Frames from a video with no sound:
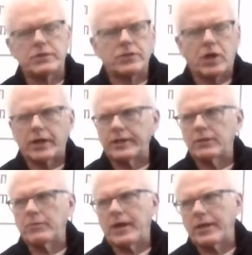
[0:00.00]
they're
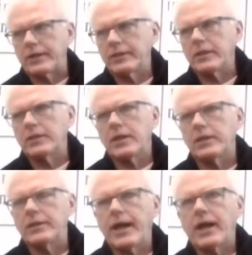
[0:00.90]
talking about it,
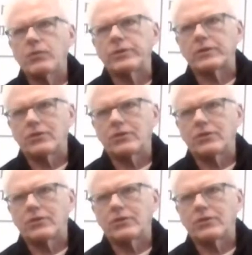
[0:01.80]
and now with the